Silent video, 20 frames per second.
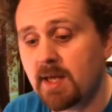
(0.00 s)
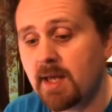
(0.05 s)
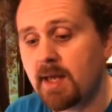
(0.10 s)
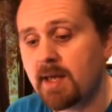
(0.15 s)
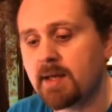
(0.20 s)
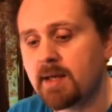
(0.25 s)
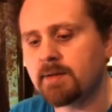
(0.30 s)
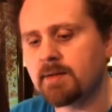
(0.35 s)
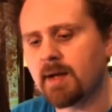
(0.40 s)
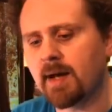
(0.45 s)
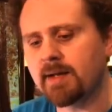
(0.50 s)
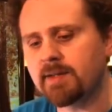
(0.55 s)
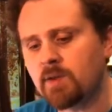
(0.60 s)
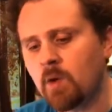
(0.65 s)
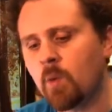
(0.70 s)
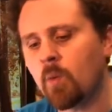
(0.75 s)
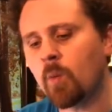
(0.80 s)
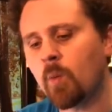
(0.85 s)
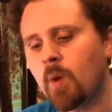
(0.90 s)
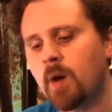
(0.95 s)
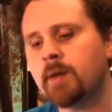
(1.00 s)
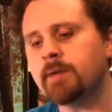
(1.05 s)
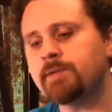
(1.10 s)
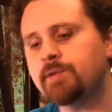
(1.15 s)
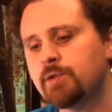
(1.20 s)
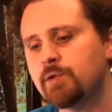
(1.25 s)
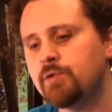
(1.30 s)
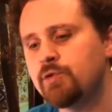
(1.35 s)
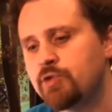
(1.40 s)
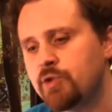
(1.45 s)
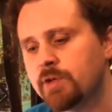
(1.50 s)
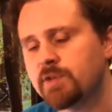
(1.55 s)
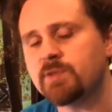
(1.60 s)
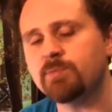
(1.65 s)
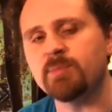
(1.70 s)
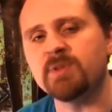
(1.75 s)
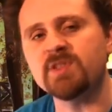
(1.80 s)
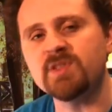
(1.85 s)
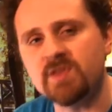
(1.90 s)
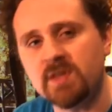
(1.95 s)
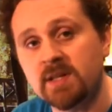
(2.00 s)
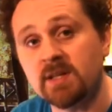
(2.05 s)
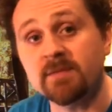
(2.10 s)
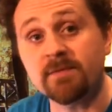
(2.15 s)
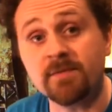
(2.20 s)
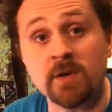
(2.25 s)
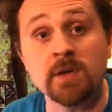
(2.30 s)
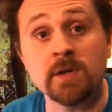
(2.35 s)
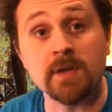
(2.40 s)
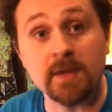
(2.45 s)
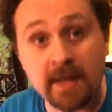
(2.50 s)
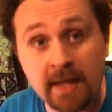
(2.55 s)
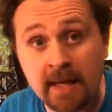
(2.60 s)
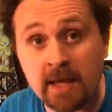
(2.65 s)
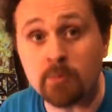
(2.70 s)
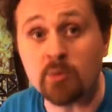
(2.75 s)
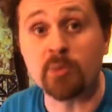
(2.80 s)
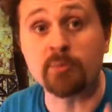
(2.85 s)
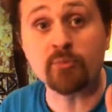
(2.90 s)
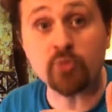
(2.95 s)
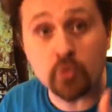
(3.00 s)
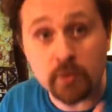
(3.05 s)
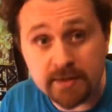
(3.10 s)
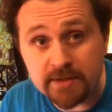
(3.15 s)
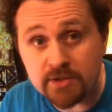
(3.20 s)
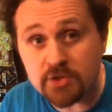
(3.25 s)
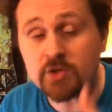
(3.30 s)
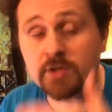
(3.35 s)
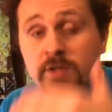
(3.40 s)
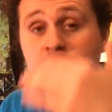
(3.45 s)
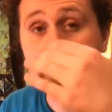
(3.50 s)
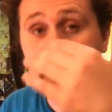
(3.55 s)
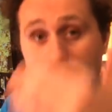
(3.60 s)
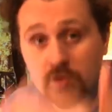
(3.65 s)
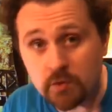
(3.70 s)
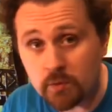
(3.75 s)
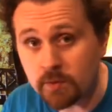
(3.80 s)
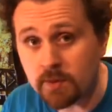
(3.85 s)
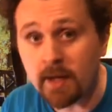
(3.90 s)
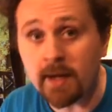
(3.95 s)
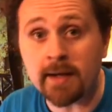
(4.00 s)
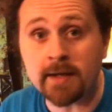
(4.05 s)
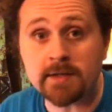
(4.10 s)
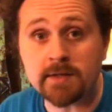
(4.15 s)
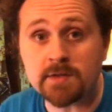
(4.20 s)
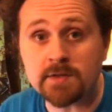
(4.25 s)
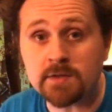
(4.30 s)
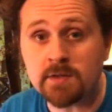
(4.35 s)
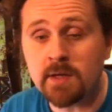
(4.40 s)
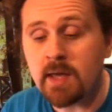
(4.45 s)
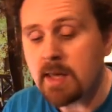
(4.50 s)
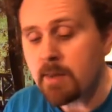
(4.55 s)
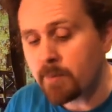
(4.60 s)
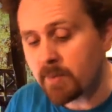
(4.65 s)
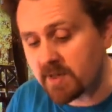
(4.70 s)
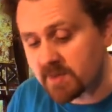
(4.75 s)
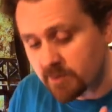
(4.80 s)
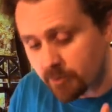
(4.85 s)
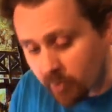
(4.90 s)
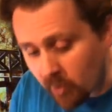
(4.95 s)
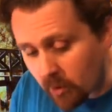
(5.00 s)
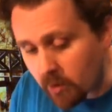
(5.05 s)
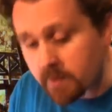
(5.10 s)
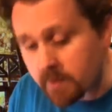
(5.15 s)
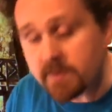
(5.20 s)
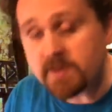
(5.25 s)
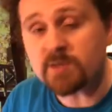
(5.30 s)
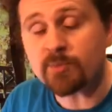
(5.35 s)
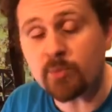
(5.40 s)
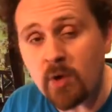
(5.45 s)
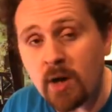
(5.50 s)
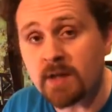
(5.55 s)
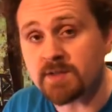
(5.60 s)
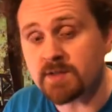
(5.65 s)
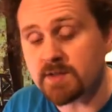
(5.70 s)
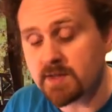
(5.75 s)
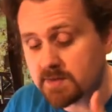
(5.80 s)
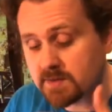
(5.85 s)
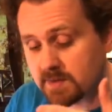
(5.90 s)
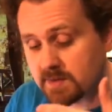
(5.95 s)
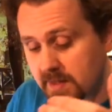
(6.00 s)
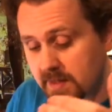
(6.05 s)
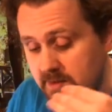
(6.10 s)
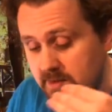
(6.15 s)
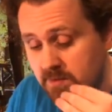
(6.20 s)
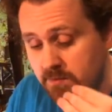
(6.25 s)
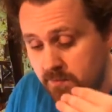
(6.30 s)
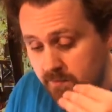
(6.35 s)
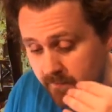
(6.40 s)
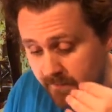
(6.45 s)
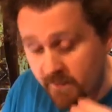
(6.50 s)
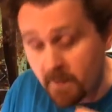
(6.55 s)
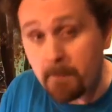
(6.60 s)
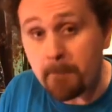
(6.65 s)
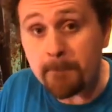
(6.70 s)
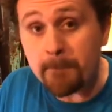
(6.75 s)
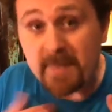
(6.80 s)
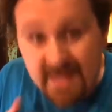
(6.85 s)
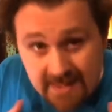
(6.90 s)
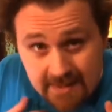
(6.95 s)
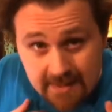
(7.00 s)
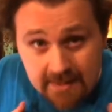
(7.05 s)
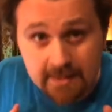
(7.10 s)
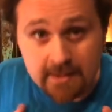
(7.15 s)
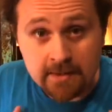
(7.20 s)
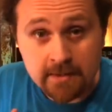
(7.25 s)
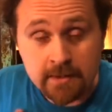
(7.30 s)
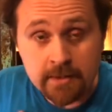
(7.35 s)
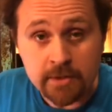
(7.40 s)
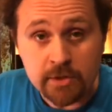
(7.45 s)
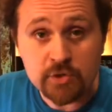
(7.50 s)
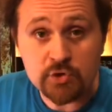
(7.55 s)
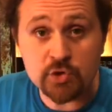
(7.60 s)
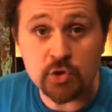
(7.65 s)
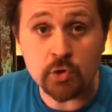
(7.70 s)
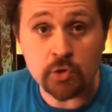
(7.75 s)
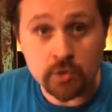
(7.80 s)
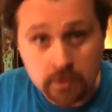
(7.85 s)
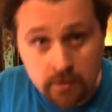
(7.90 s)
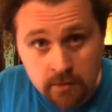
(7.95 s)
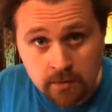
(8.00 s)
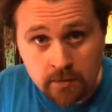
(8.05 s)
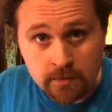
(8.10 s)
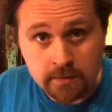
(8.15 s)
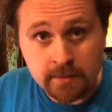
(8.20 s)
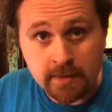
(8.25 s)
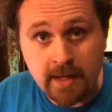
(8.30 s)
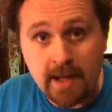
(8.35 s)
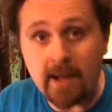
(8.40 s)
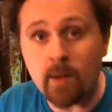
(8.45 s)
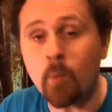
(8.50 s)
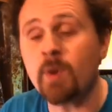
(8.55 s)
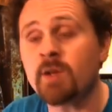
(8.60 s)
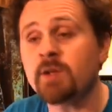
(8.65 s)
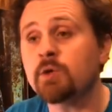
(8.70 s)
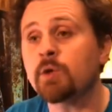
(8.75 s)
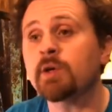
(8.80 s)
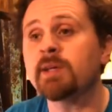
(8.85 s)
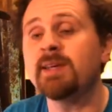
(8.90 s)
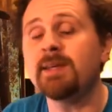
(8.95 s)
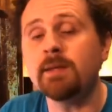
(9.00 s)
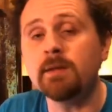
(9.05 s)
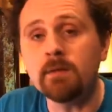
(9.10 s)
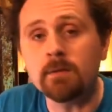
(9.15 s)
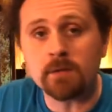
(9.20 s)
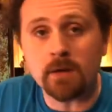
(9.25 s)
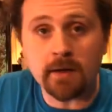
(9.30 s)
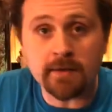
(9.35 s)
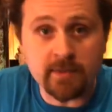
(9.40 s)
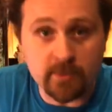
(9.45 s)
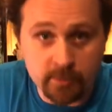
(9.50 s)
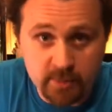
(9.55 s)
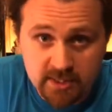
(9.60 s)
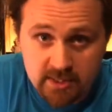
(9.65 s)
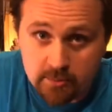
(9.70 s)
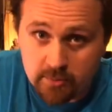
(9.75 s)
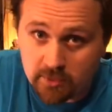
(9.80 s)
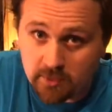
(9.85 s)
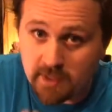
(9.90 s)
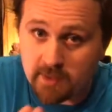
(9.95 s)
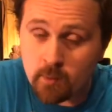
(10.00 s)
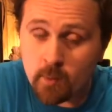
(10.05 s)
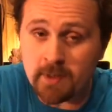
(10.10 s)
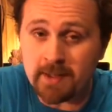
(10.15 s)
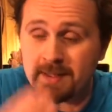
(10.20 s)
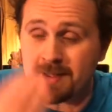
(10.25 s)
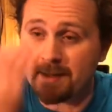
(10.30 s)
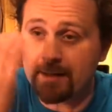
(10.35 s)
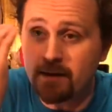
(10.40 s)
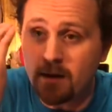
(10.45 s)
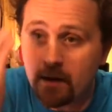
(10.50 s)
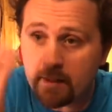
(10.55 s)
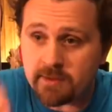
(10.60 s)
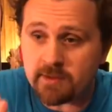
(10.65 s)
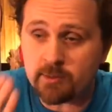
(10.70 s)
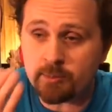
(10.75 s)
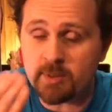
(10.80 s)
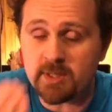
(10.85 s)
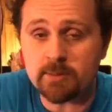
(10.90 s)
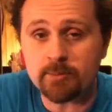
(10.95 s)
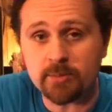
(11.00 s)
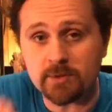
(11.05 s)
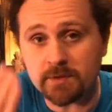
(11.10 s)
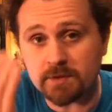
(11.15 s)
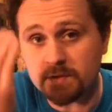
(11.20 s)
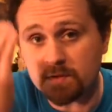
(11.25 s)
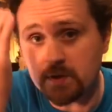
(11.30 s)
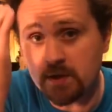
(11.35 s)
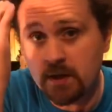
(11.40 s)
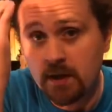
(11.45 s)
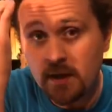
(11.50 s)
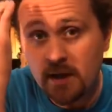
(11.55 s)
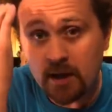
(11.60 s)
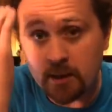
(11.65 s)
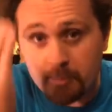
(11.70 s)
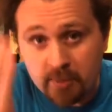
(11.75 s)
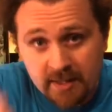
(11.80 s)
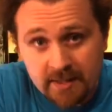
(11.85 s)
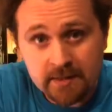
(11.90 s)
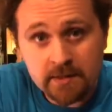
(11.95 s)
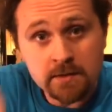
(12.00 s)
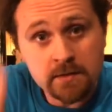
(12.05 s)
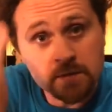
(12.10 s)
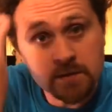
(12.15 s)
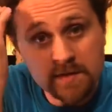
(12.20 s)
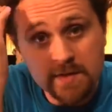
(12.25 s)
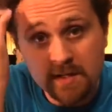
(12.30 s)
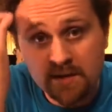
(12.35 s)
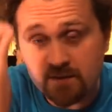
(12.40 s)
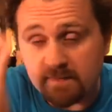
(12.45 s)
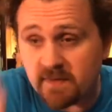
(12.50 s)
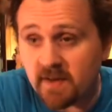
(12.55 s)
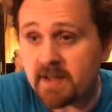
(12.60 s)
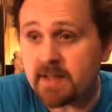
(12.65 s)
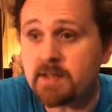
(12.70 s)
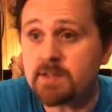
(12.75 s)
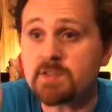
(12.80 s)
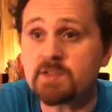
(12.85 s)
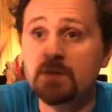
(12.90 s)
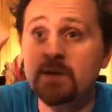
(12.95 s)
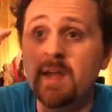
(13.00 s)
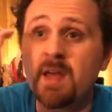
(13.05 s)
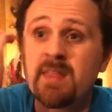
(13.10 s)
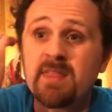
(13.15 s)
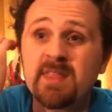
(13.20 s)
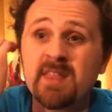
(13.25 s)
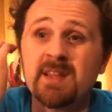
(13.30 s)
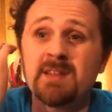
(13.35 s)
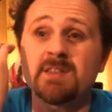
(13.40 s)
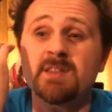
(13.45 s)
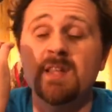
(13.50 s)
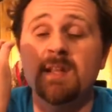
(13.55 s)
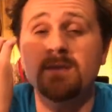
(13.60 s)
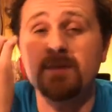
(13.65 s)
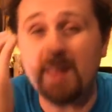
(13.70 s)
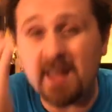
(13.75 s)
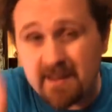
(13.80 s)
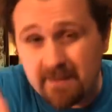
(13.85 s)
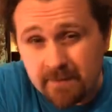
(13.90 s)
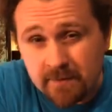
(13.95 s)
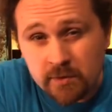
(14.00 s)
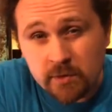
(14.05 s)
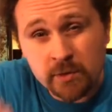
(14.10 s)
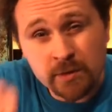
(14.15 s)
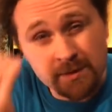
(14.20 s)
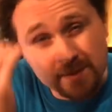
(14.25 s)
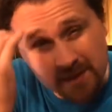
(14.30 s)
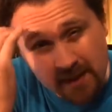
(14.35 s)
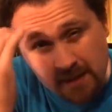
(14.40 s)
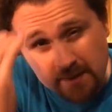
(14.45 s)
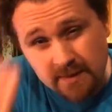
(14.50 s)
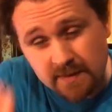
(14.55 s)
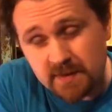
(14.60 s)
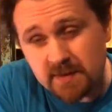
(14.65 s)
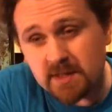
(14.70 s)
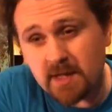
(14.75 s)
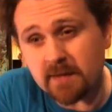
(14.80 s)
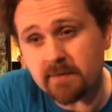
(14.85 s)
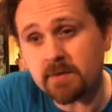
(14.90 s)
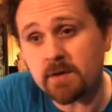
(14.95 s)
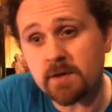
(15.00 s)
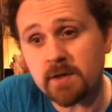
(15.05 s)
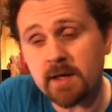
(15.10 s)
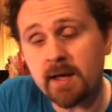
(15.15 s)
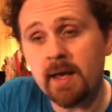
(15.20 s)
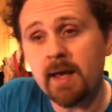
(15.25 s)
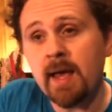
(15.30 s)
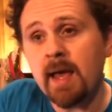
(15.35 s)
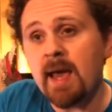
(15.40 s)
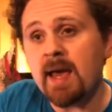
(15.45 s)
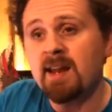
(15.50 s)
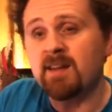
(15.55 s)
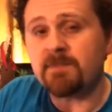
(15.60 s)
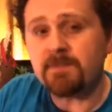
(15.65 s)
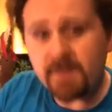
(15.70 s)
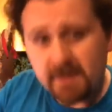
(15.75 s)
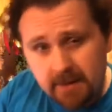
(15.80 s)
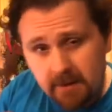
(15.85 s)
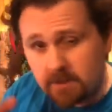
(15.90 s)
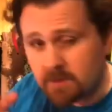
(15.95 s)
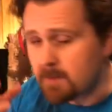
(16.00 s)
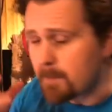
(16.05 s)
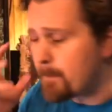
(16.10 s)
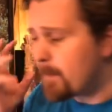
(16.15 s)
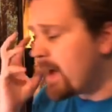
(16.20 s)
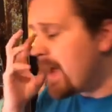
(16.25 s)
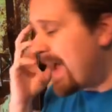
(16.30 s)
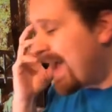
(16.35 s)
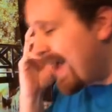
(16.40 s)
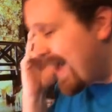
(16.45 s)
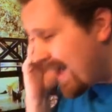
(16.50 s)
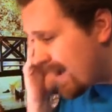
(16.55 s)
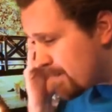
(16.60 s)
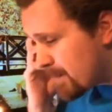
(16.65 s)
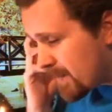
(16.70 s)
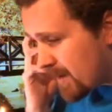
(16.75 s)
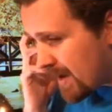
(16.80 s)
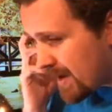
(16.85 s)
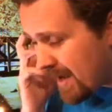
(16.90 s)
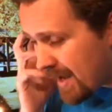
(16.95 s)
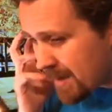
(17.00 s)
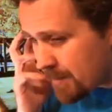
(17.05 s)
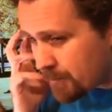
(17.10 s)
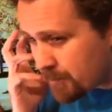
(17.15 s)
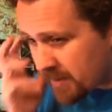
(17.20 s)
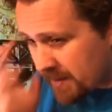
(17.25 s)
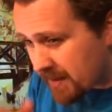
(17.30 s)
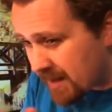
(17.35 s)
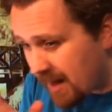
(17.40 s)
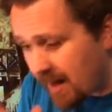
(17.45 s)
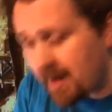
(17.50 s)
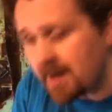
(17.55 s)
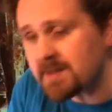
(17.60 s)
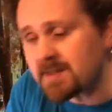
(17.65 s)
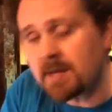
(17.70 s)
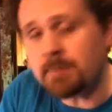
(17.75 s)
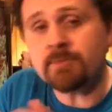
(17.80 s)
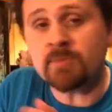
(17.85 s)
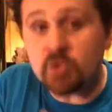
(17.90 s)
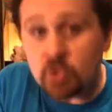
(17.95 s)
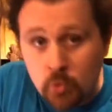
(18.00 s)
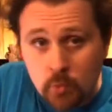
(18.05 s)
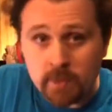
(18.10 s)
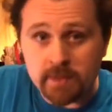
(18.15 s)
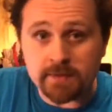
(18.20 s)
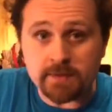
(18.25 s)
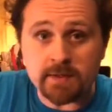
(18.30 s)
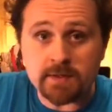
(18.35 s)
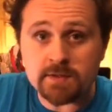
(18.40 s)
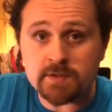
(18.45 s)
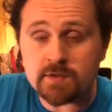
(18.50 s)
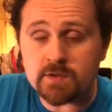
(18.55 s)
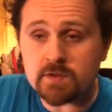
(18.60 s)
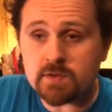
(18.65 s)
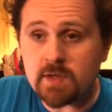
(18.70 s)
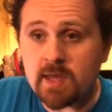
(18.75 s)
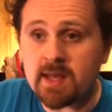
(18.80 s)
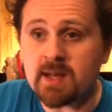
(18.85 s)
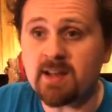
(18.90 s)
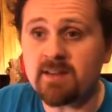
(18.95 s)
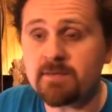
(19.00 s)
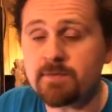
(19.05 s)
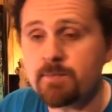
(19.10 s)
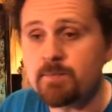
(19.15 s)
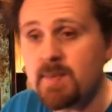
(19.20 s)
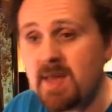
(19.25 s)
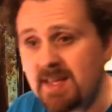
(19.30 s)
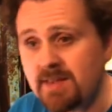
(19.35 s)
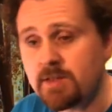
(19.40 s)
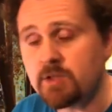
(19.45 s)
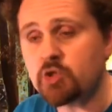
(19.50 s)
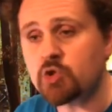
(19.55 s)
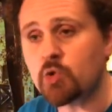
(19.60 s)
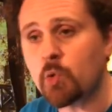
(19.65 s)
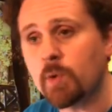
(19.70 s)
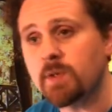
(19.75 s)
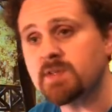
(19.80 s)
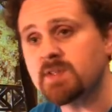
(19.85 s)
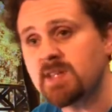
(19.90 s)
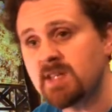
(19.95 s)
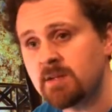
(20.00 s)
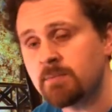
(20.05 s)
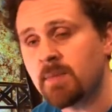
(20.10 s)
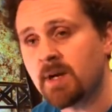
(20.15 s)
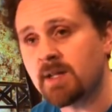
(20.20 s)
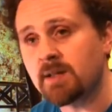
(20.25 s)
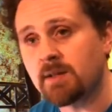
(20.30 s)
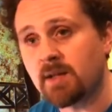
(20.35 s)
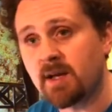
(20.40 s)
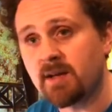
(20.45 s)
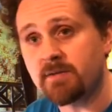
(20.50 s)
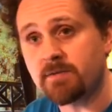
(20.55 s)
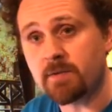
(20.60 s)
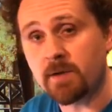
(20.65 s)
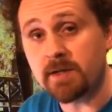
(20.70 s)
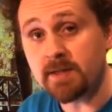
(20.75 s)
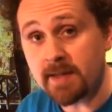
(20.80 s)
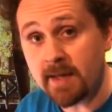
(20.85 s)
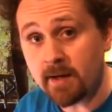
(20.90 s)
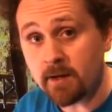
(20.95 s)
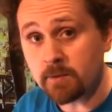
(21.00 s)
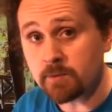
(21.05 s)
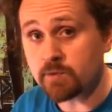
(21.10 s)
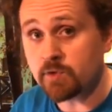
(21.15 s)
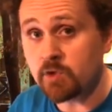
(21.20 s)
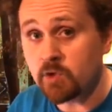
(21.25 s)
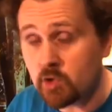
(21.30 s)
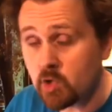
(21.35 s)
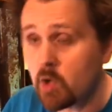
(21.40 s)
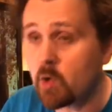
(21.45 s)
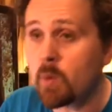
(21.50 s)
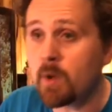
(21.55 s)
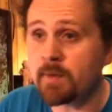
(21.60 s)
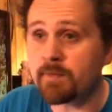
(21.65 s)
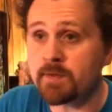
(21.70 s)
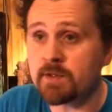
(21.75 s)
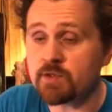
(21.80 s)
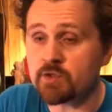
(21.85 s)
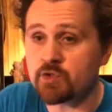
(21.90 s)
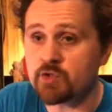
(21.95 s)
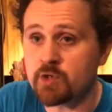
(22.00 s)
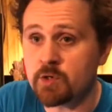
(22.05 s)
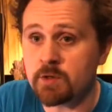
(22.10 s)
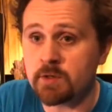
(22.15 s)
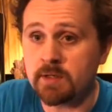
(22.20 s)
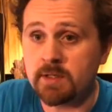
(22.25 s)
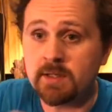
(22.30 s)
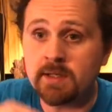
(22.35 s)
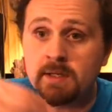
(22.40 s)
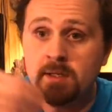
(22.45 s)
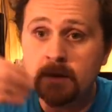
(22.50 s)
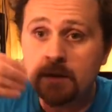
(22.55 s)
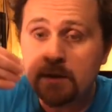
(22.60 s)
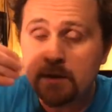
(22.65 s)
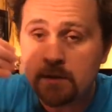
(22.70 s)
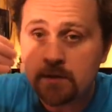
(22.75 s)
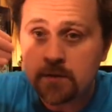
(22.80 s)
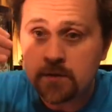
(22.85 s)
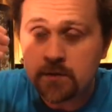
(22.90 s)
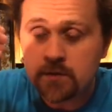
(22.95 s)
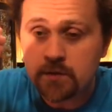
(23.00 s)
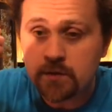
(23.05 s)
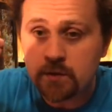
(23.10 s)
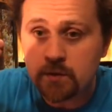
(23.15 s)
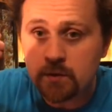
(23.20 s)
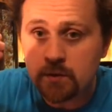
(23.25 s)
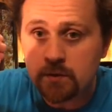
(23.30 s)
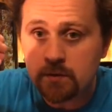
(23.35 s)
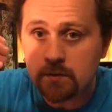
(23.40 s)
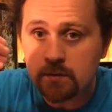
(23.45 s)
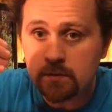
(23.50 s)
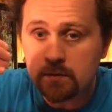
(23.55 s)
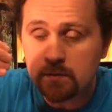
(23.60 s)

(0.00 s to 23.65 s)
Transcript: And I don't want to just be sitting in front of the camera preaching to you guys, because a part of this process is for me to learn. I want to hear other people. I want to get other people's opinions, advice, things that they've learned and discovered. And I figured because I'm doing this and I've made the choice in my life right now to go on this journey to